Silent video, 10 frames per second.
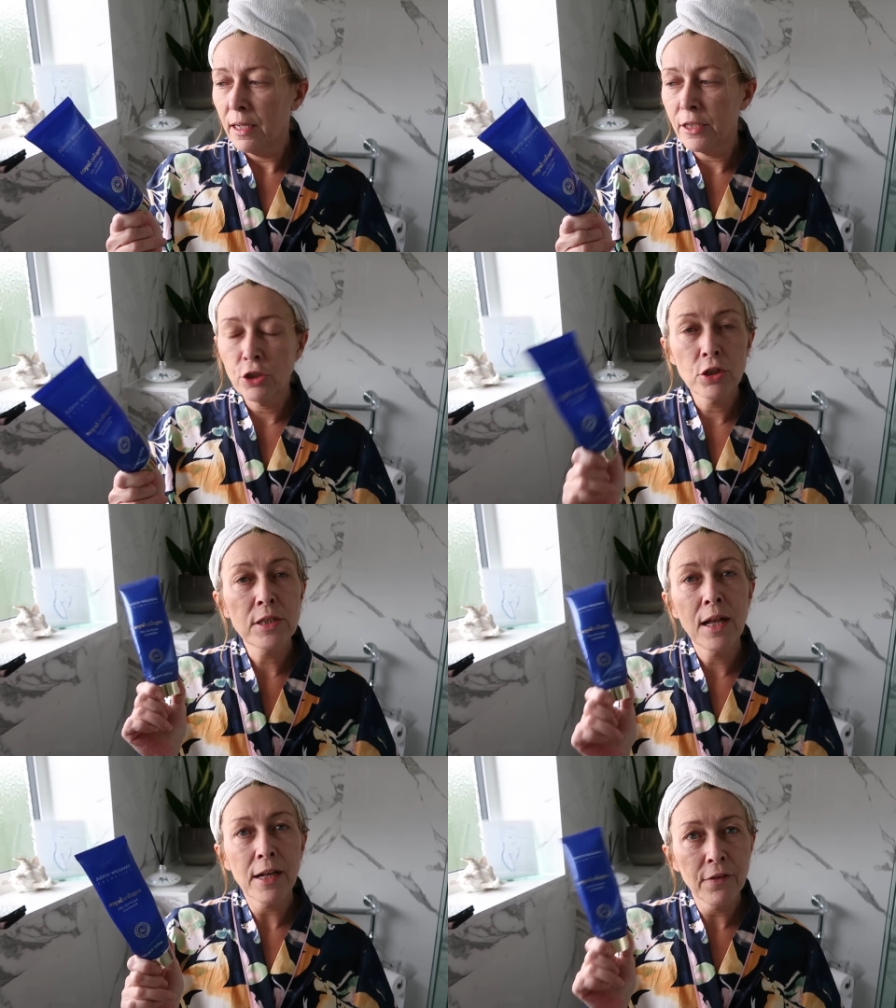It's
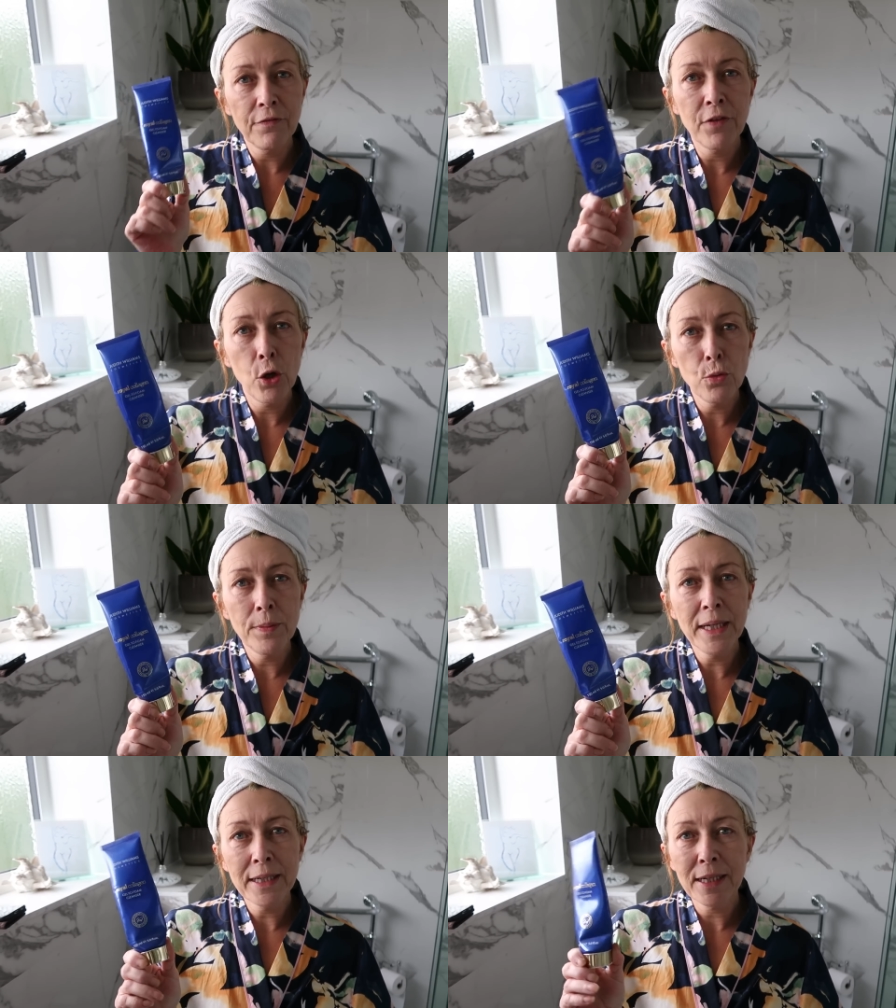just like a
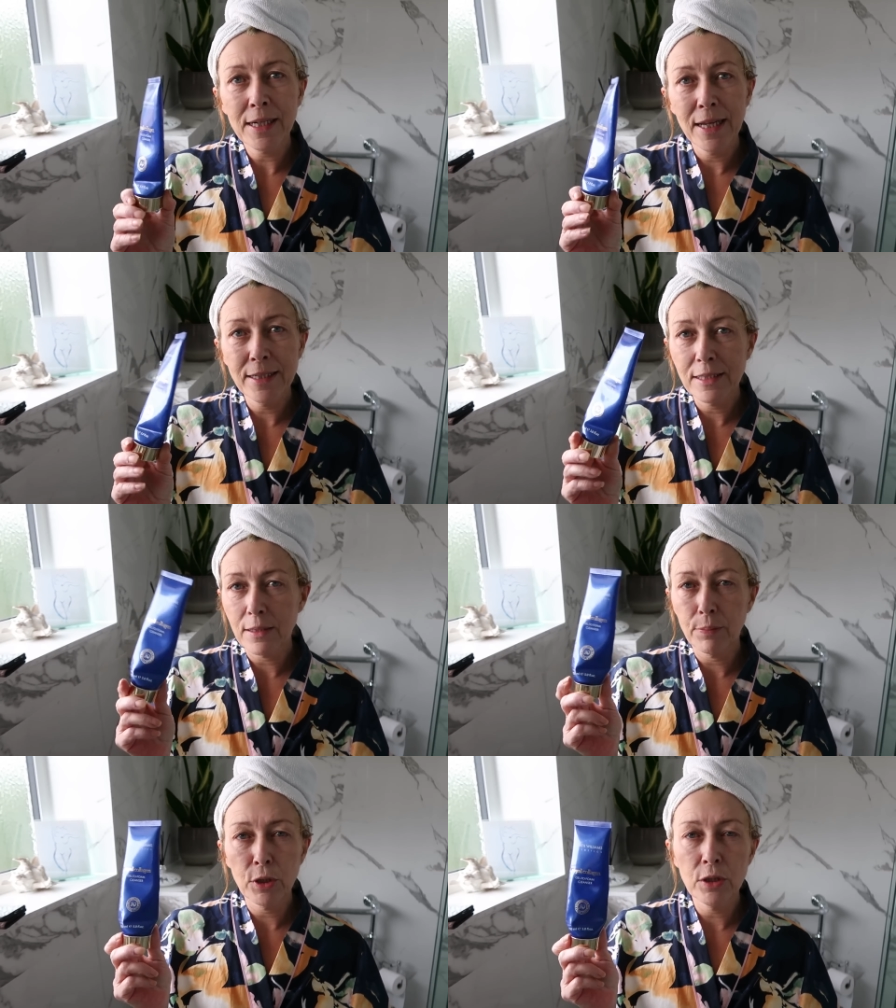foaming
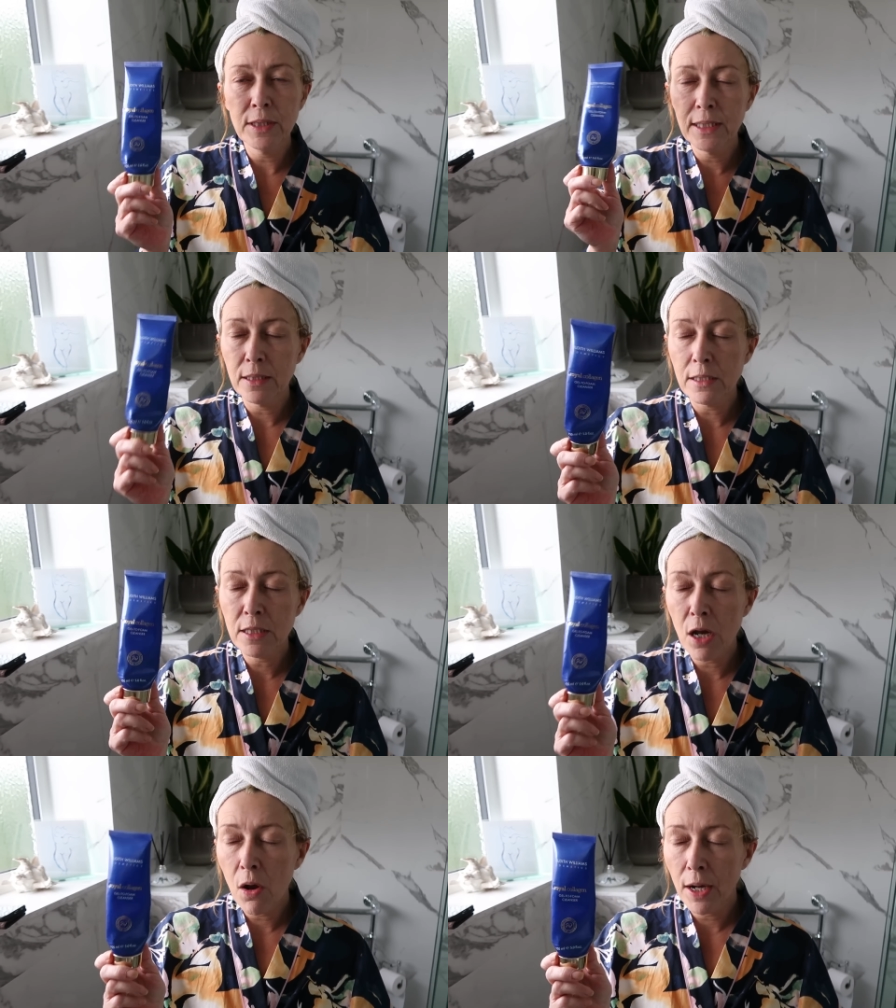cleanser, but you need a
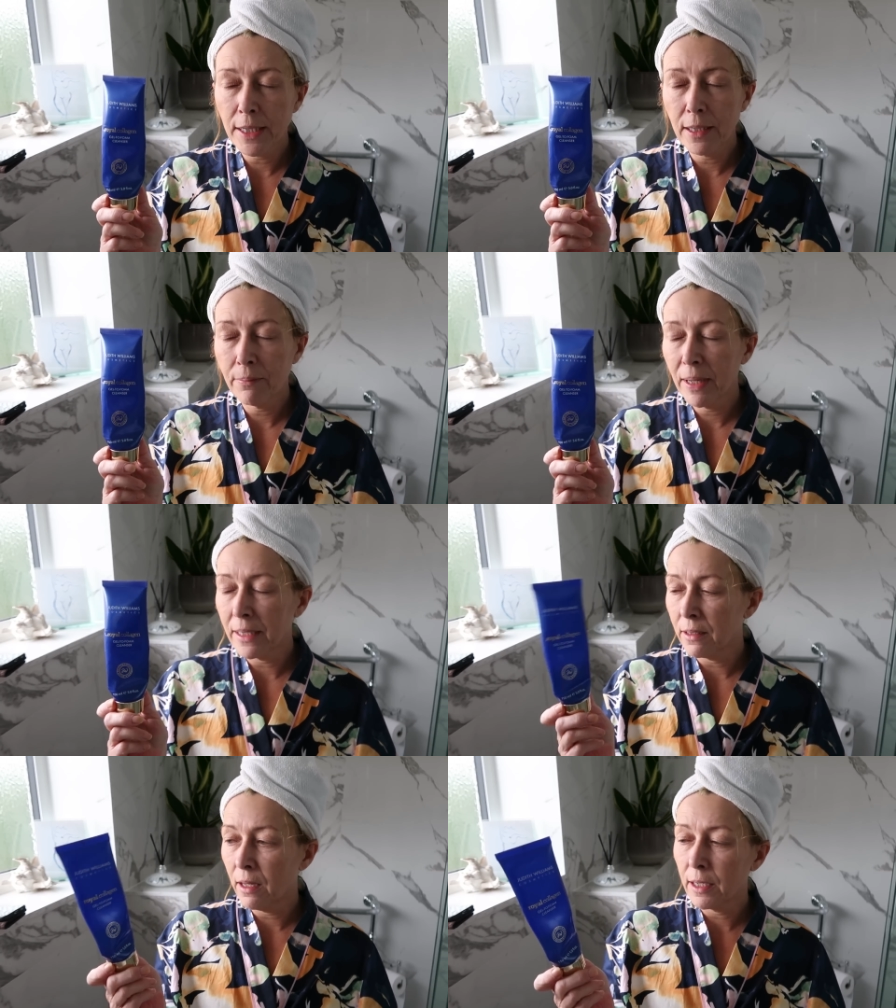tiny
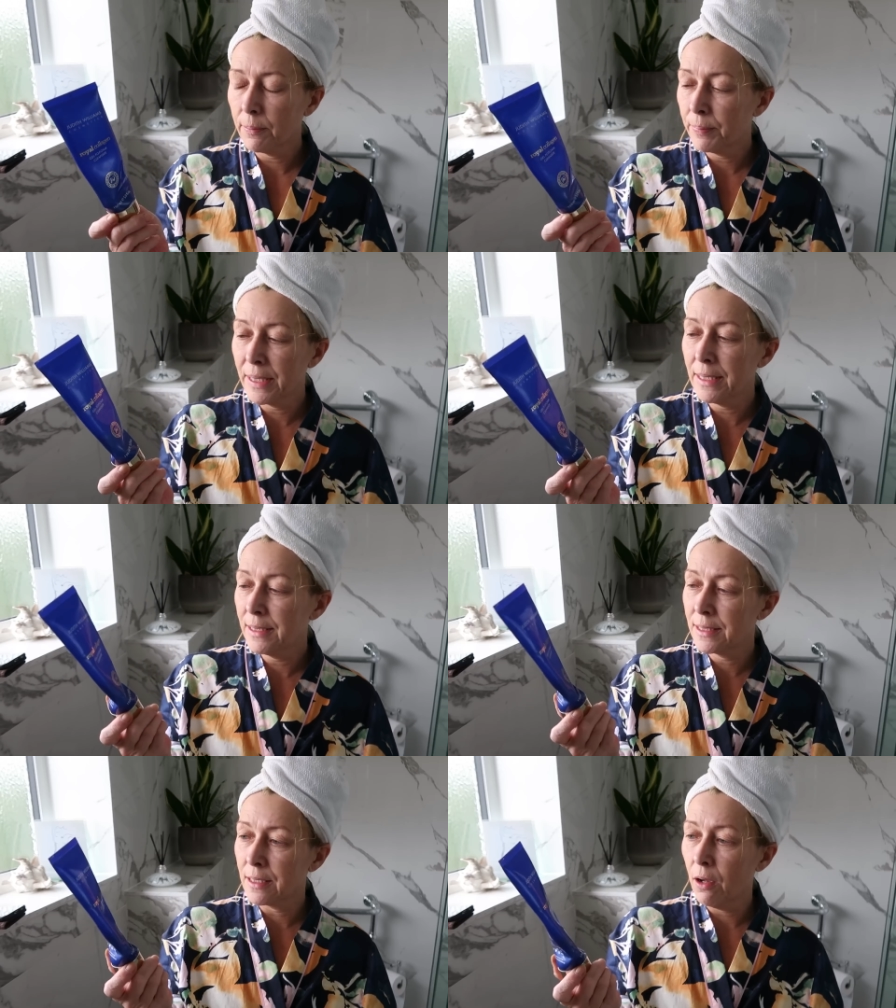amount, like a
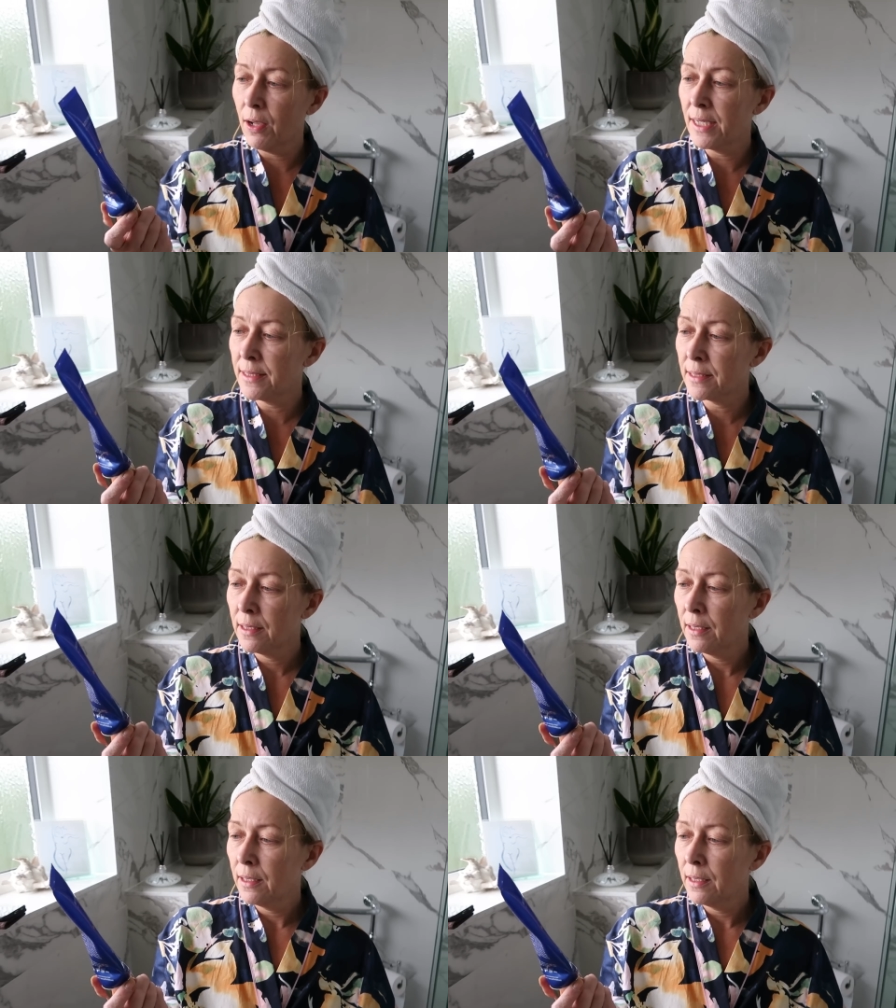pea size.